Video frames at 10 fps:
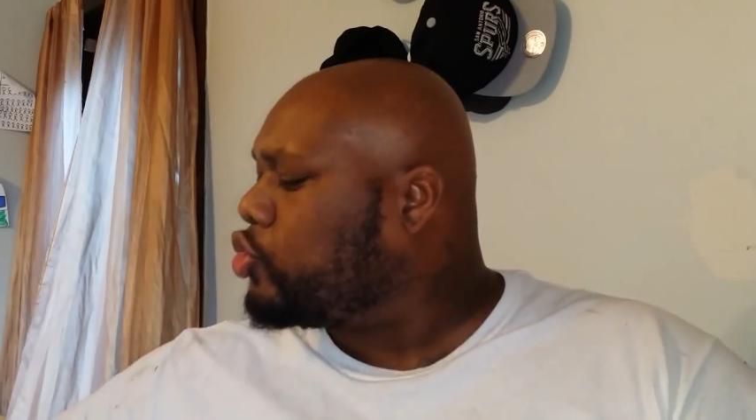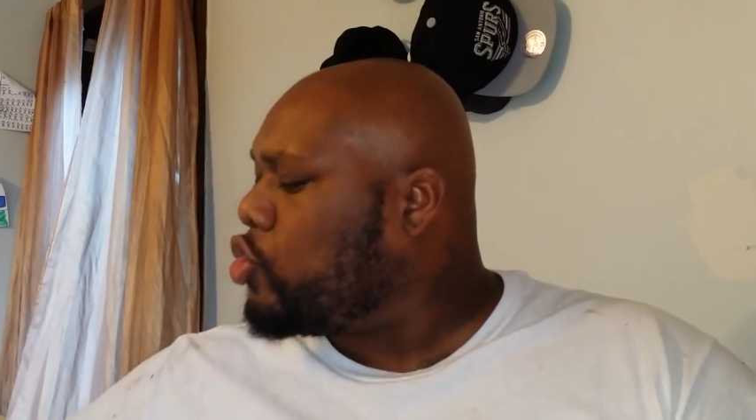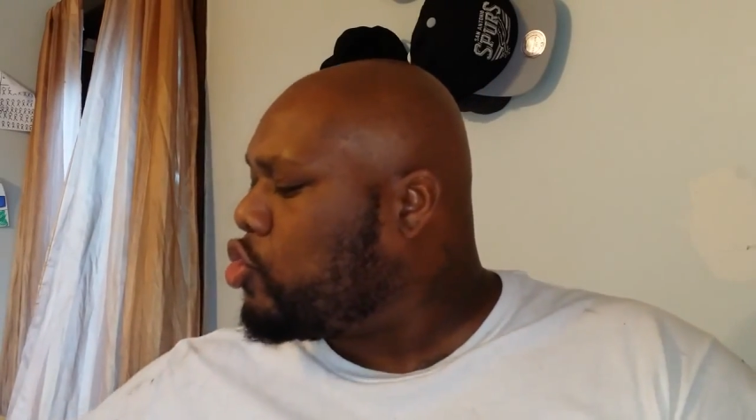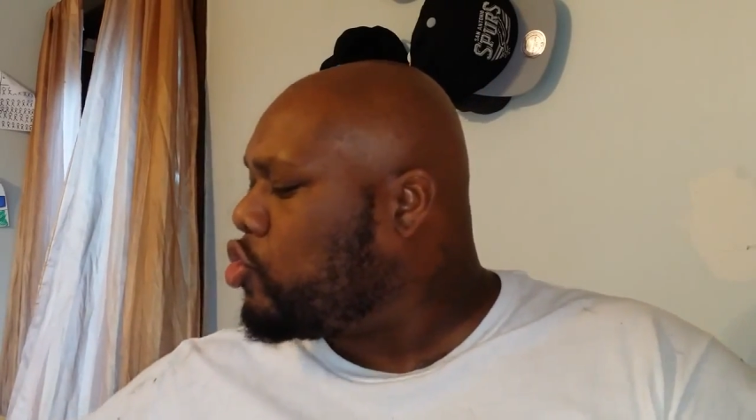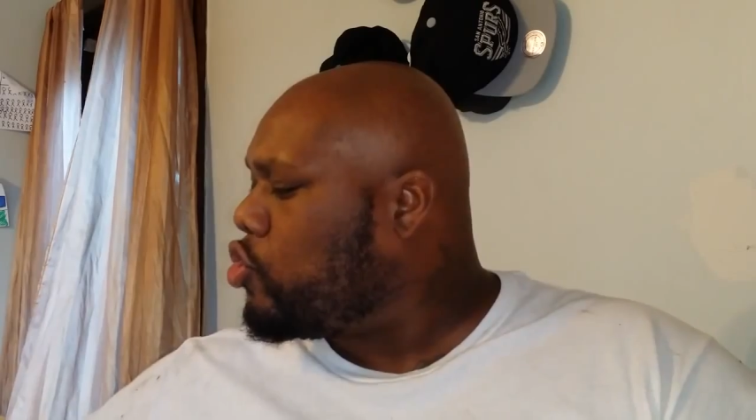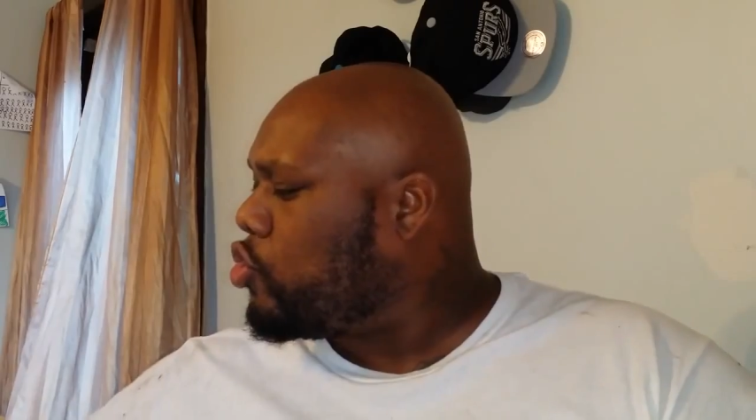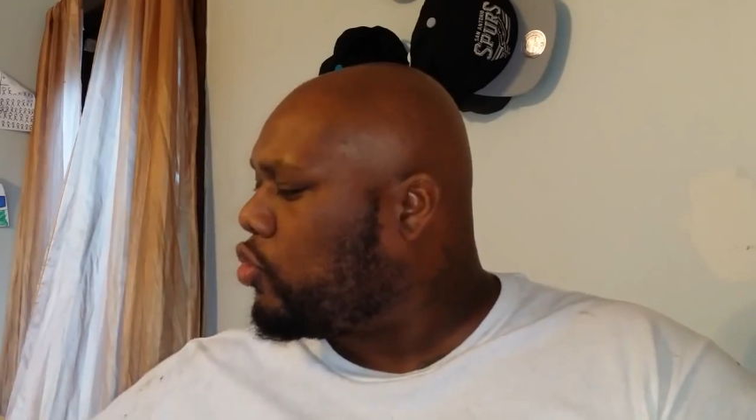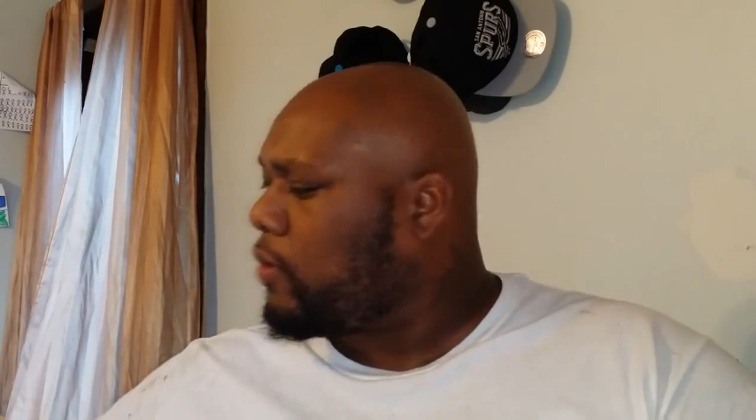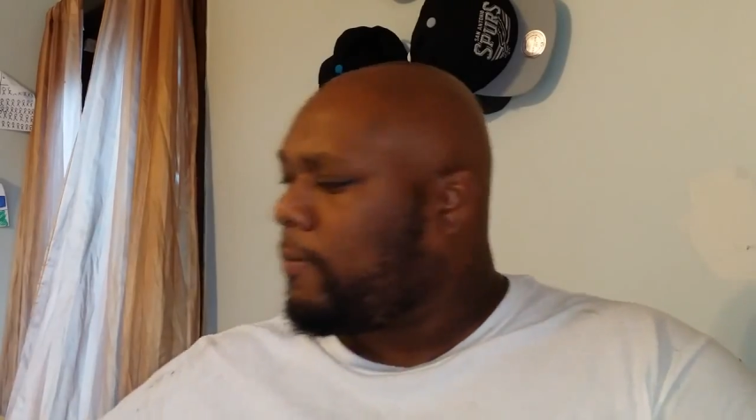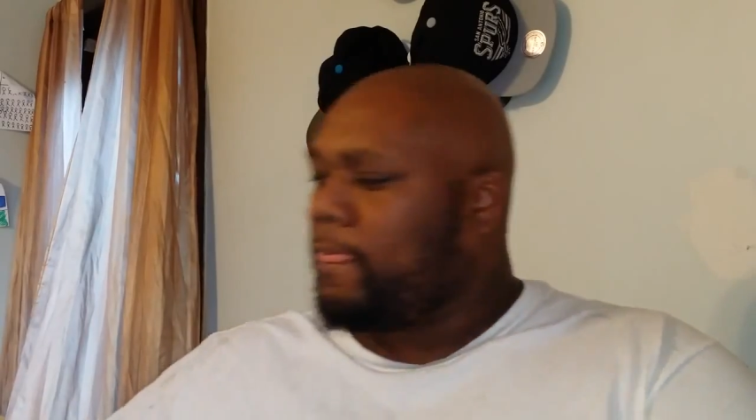see.
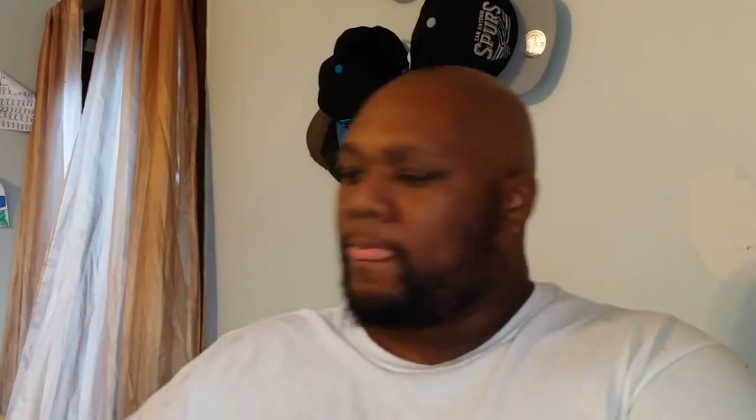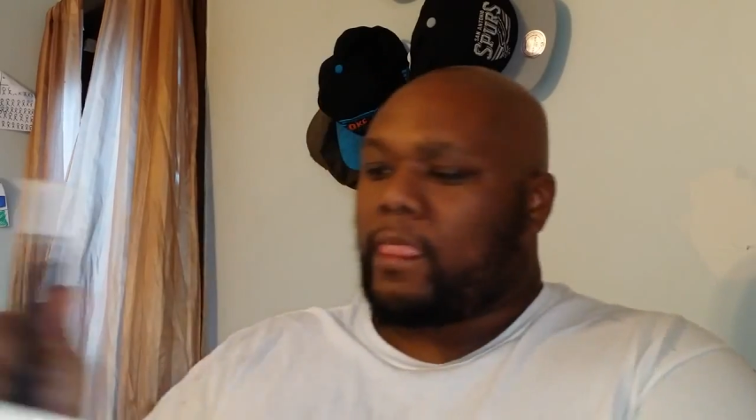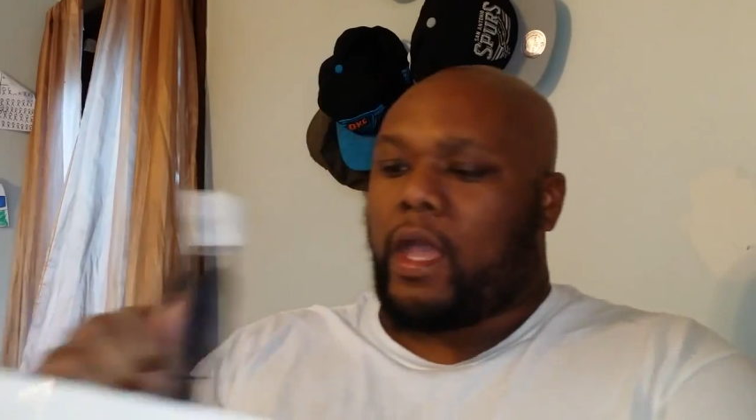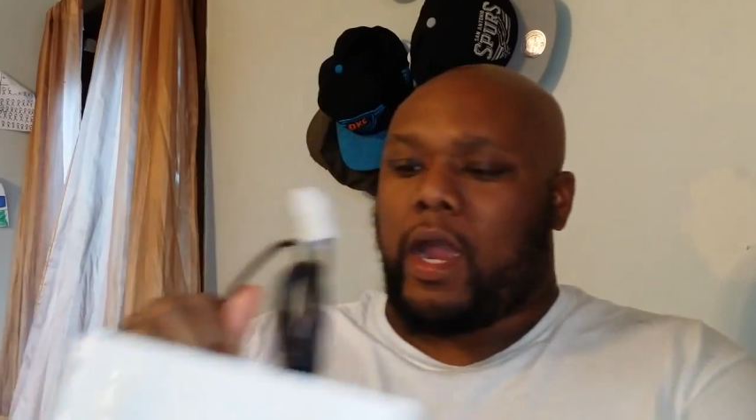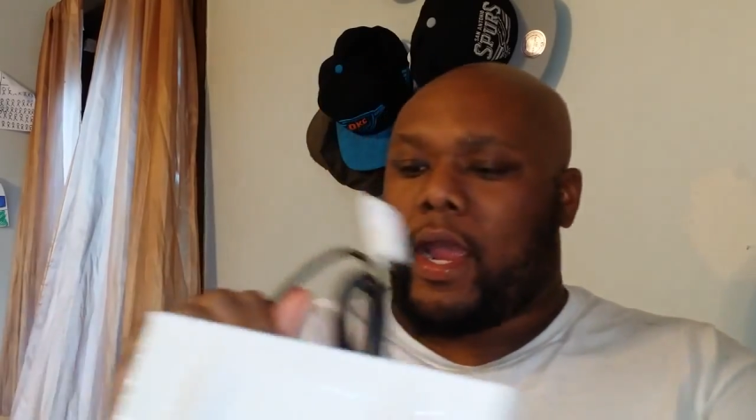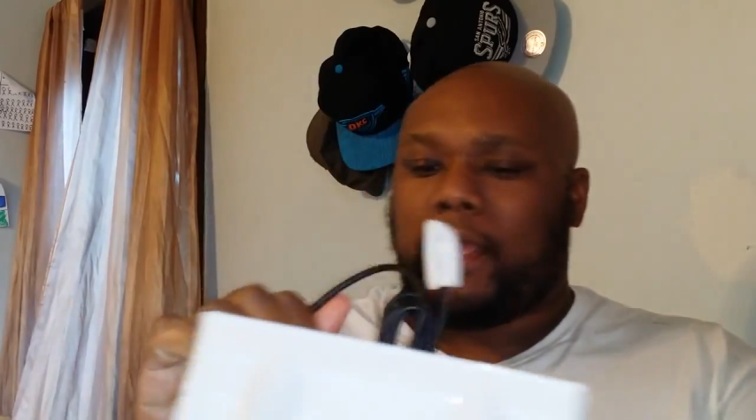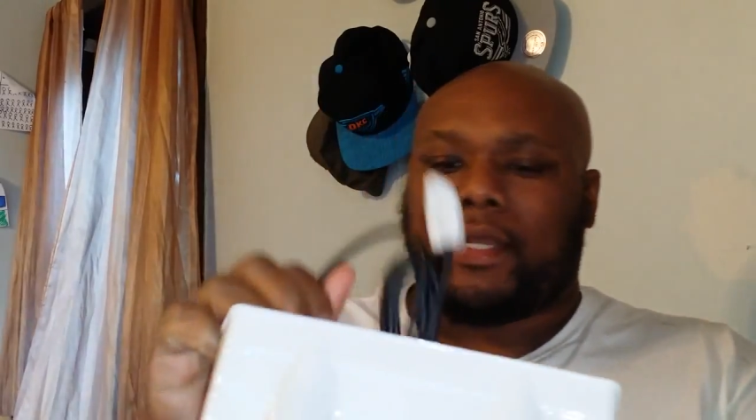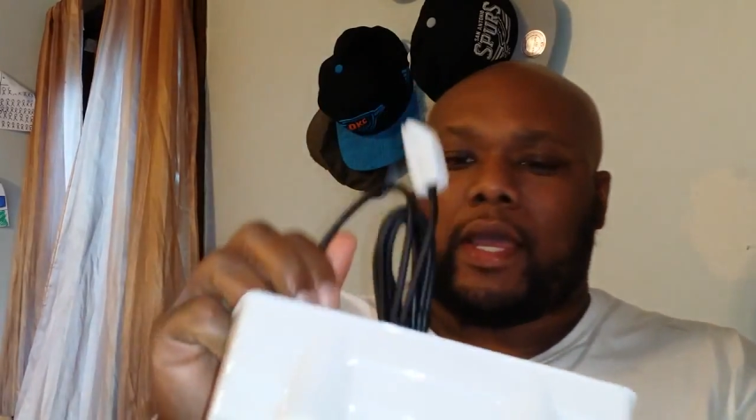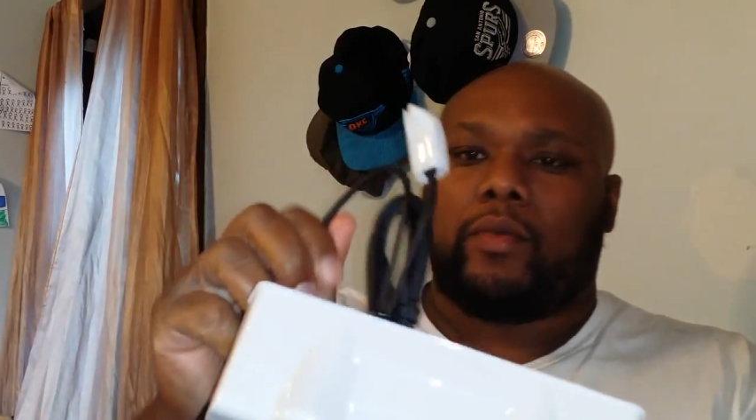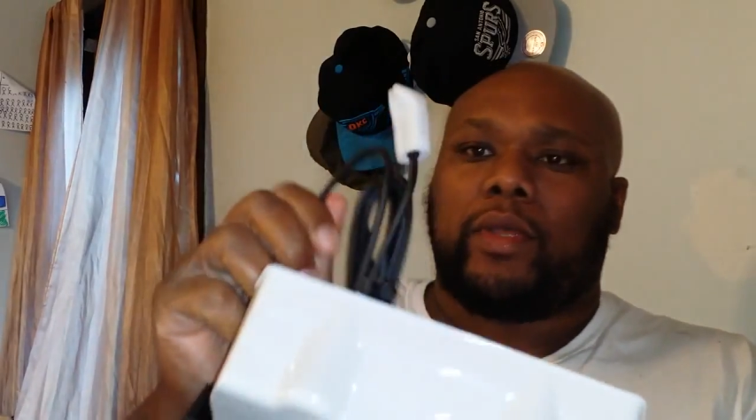All right,
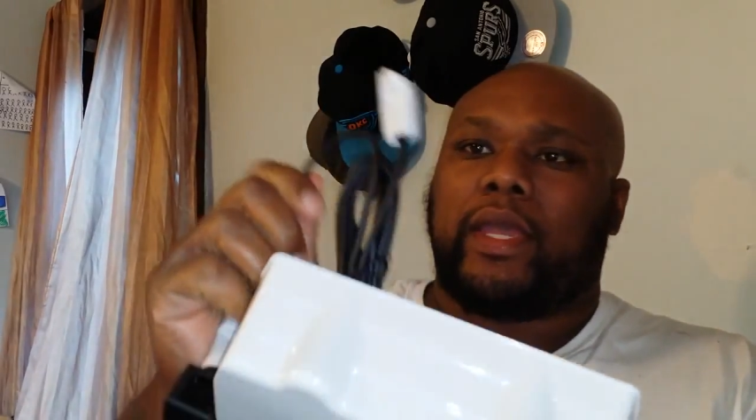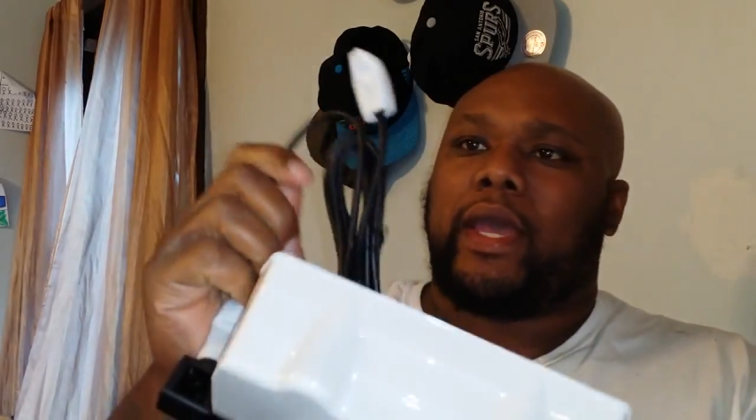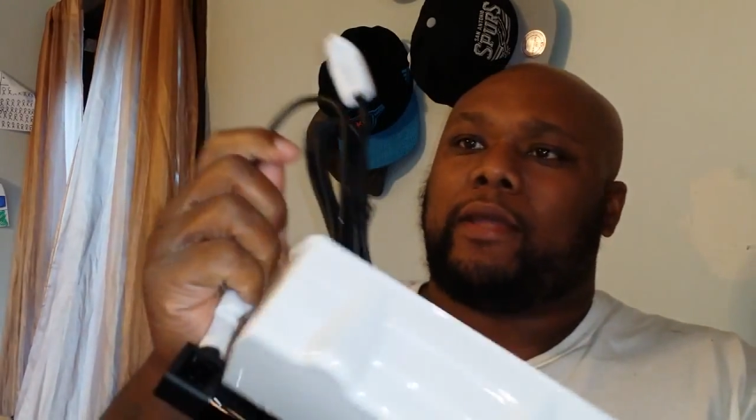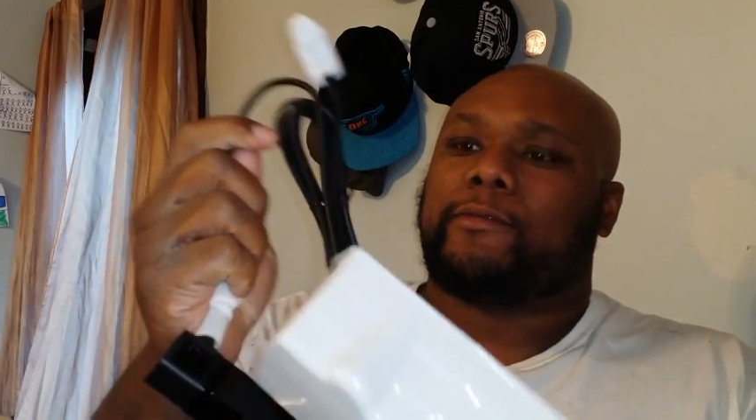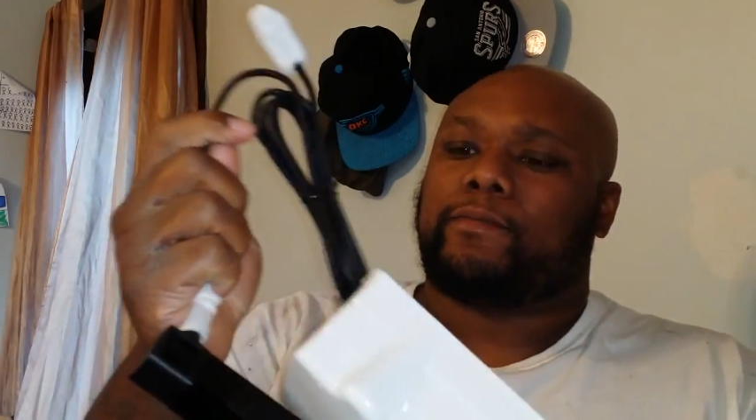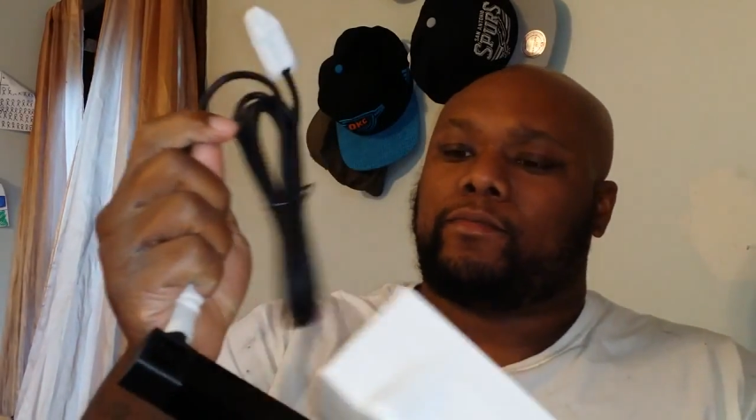now we got,